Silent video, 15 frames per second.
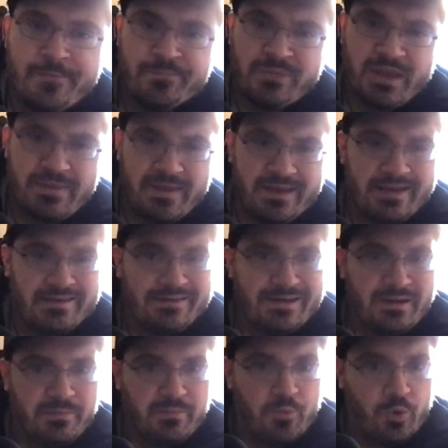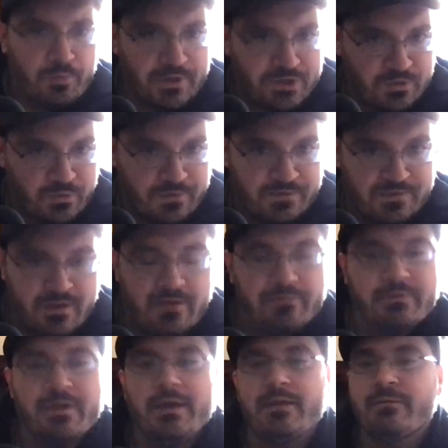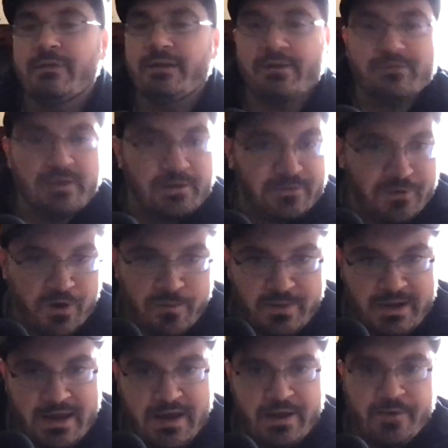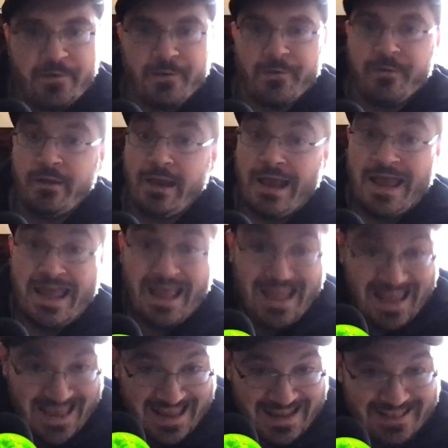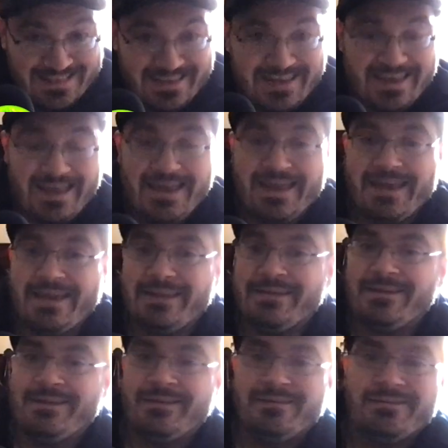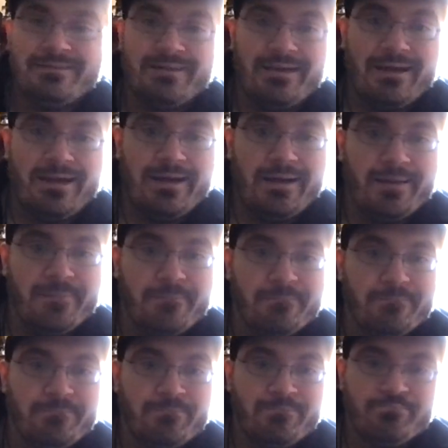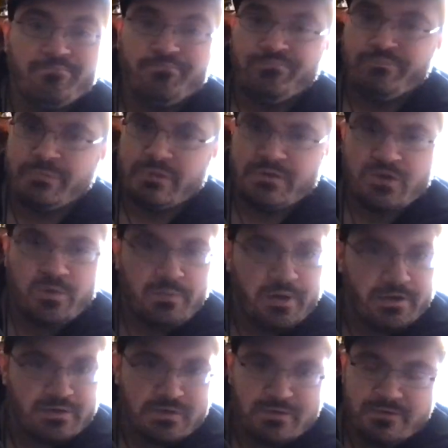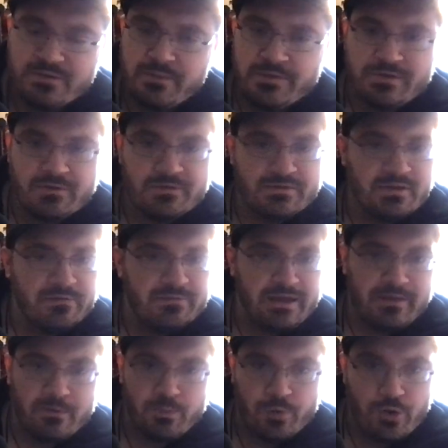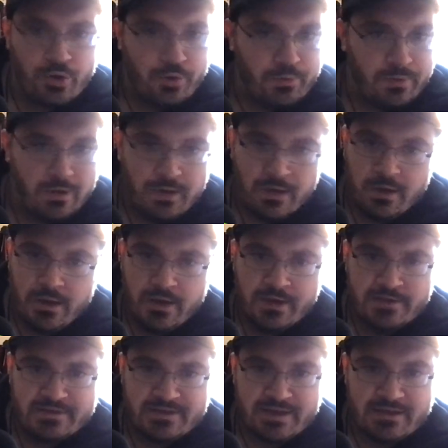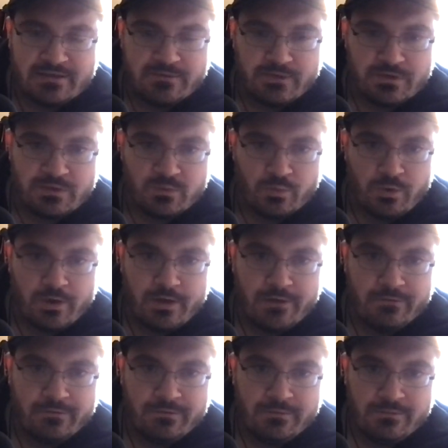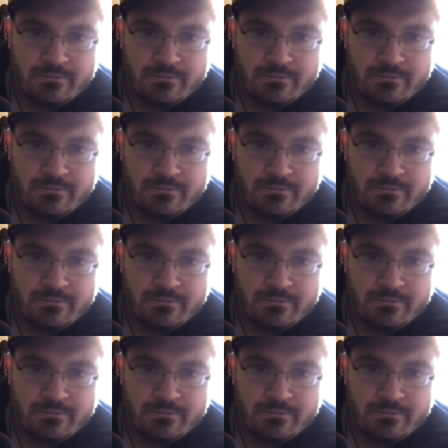and then getting into more mature stuff like I said, Terminator, Alien, so much other stuff down the road, science fiction wise.